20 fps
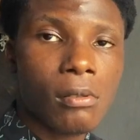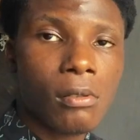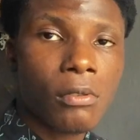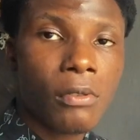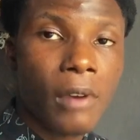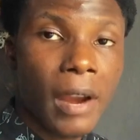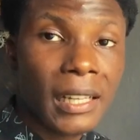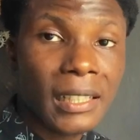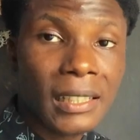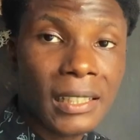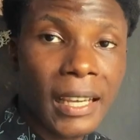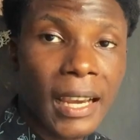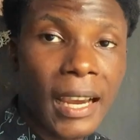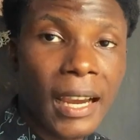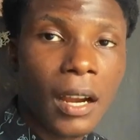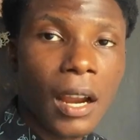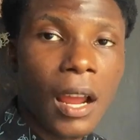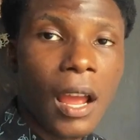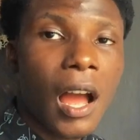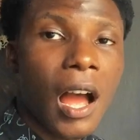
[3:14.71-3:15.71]

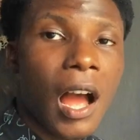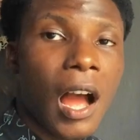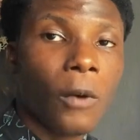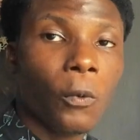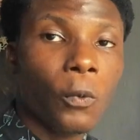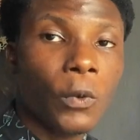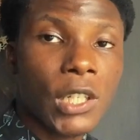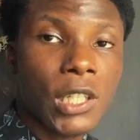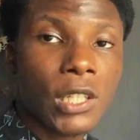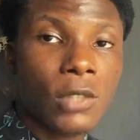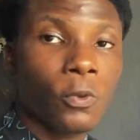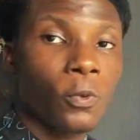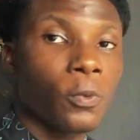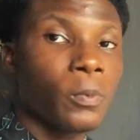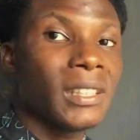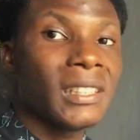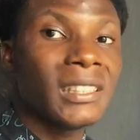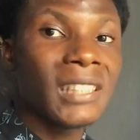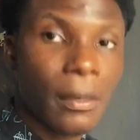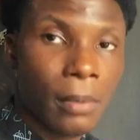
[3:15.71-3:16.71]
credited and which will
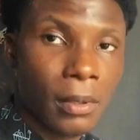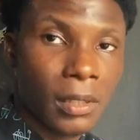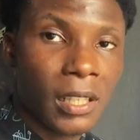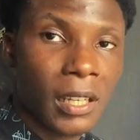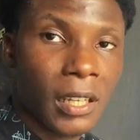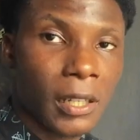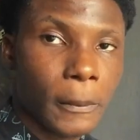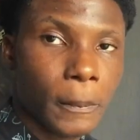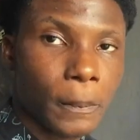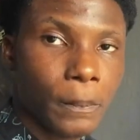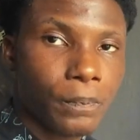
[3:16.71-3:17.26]
be debited.